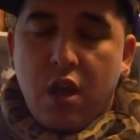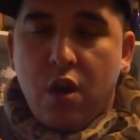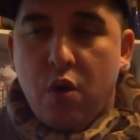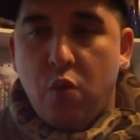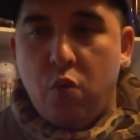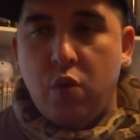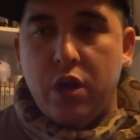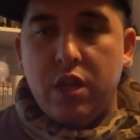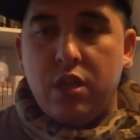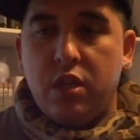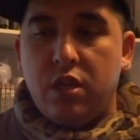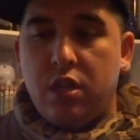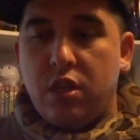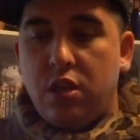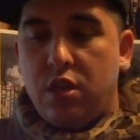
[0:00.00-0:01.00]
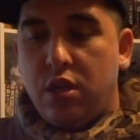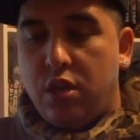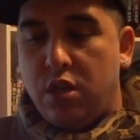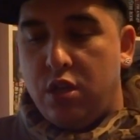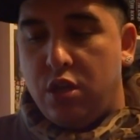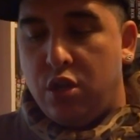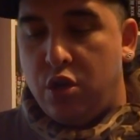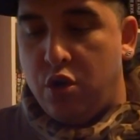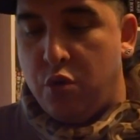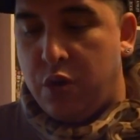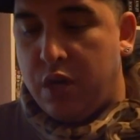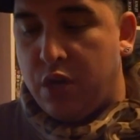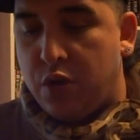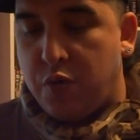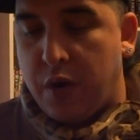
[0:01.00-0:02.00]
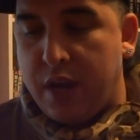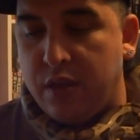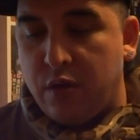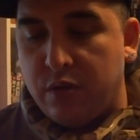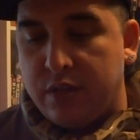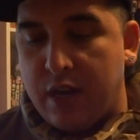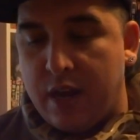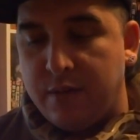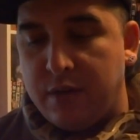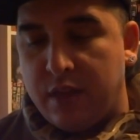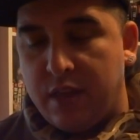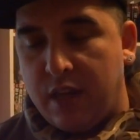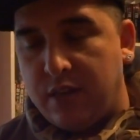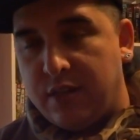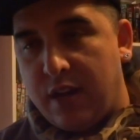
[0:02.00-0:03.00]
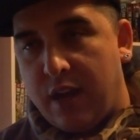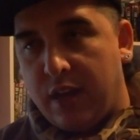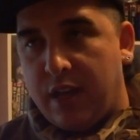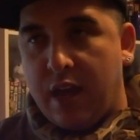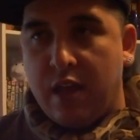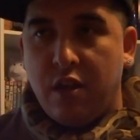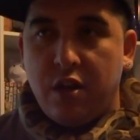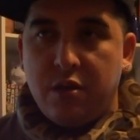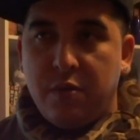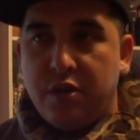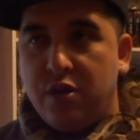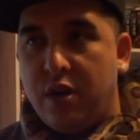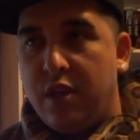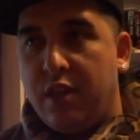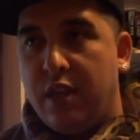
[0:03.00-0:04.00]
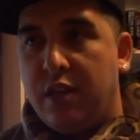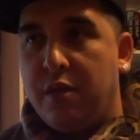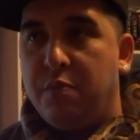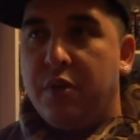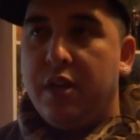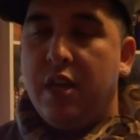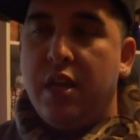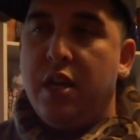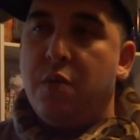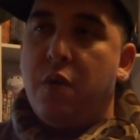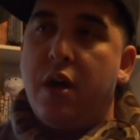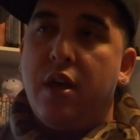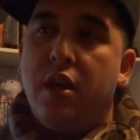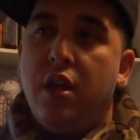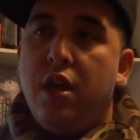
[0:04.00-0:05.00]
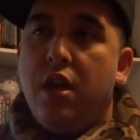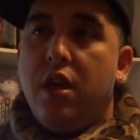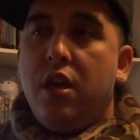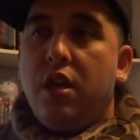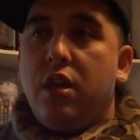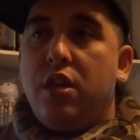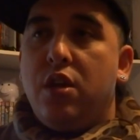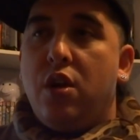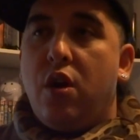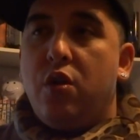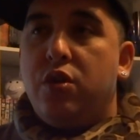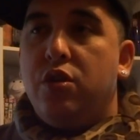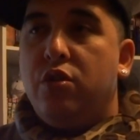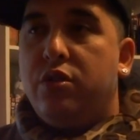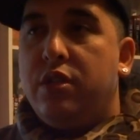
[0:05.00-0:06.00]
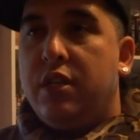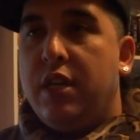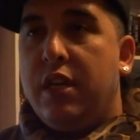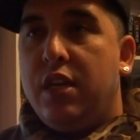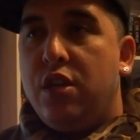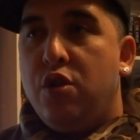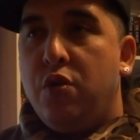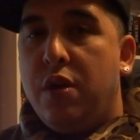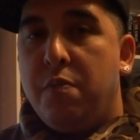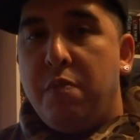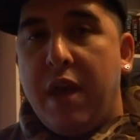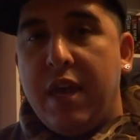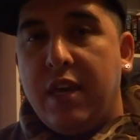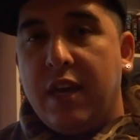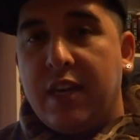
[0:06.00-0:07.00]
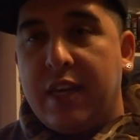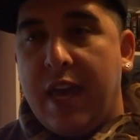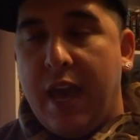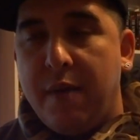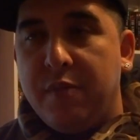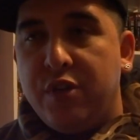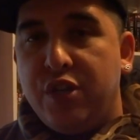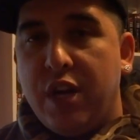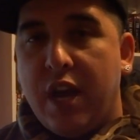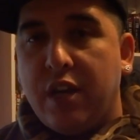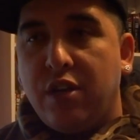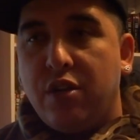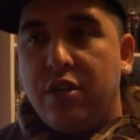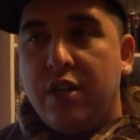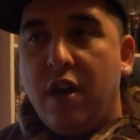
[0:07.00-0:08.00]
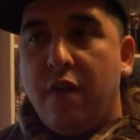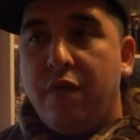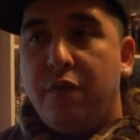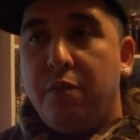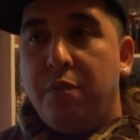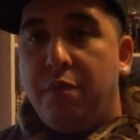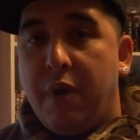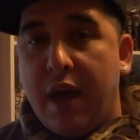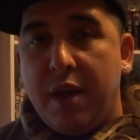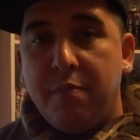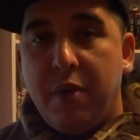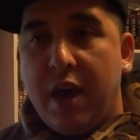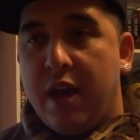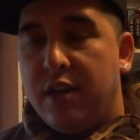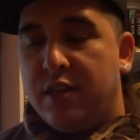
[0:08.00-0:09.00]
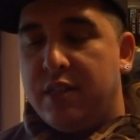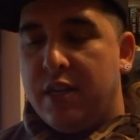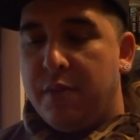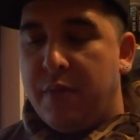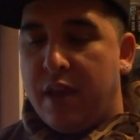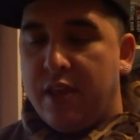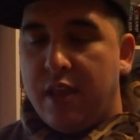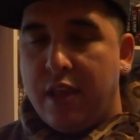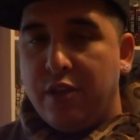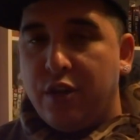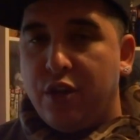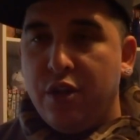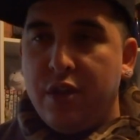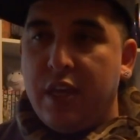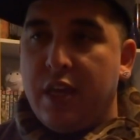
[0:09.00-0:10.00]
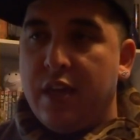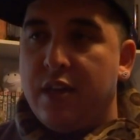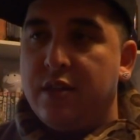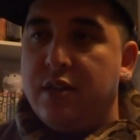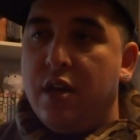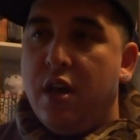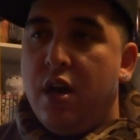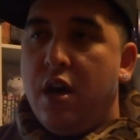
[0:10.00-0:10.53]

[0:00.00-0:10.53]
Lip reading: When you can create those types of things, I kind of lost my train of thinking, but anyway, you know, you'll see you can make a gamma jag yourself by buying a sib. And the good thing is,